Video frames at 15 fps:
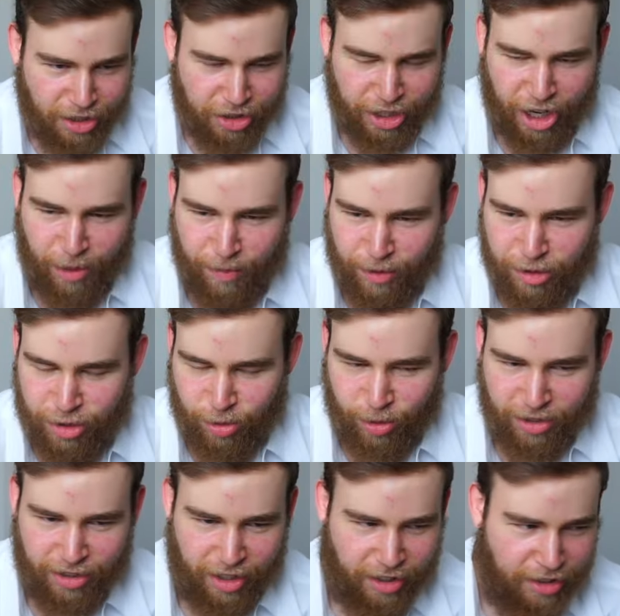Should I upload
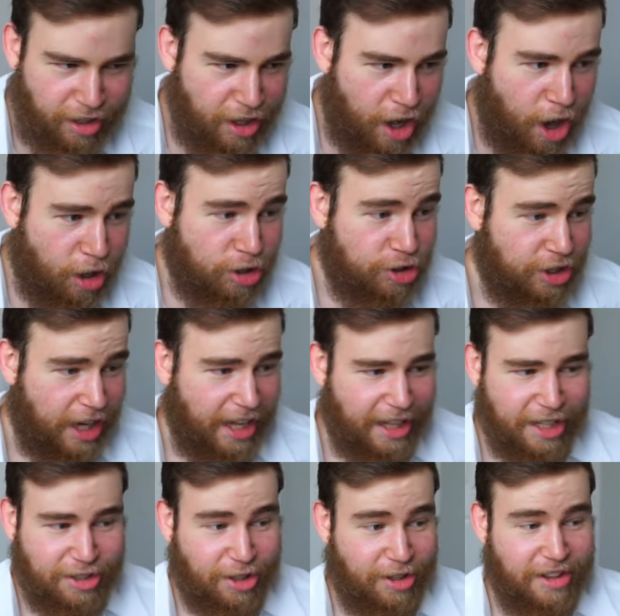shorts on? should I
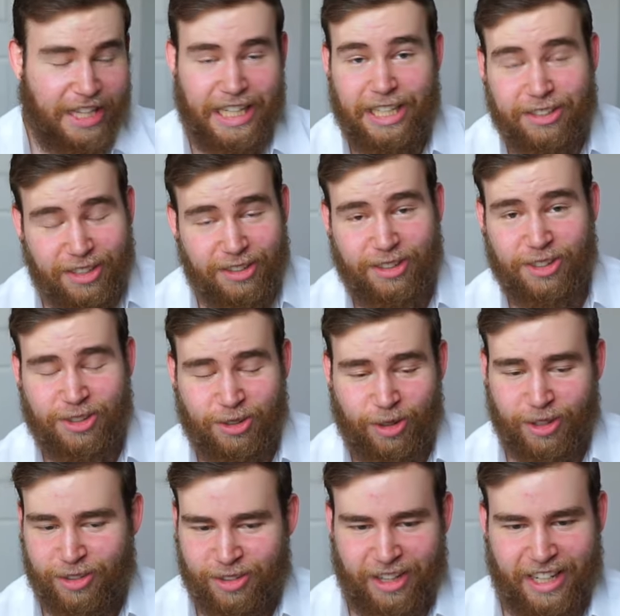like turn these into
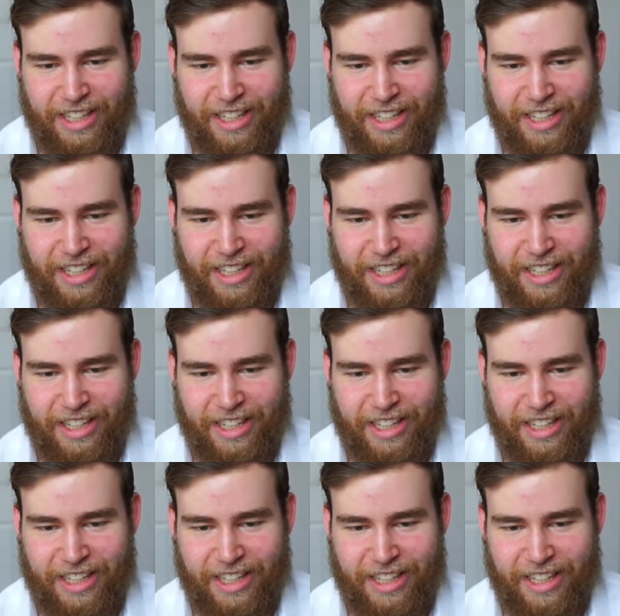shorts?